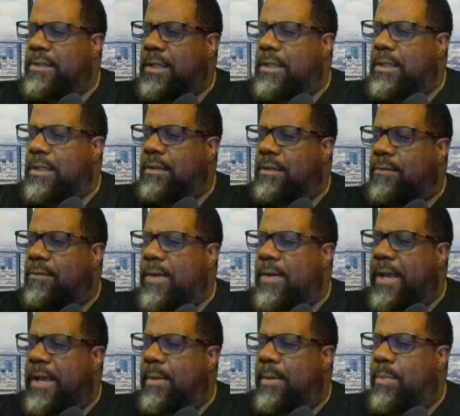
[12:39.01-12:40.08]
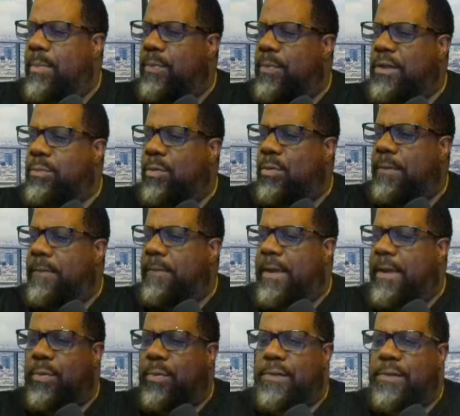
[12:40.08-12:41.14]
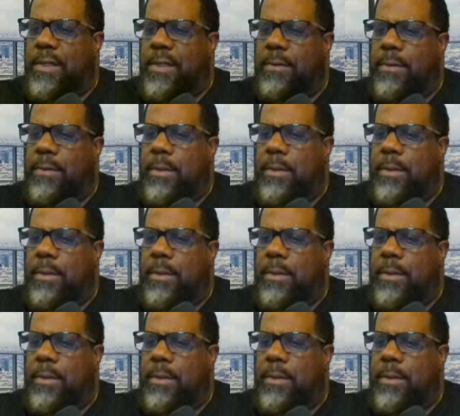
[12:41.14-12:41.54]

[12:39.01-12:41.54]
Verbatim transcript: is six point five percent.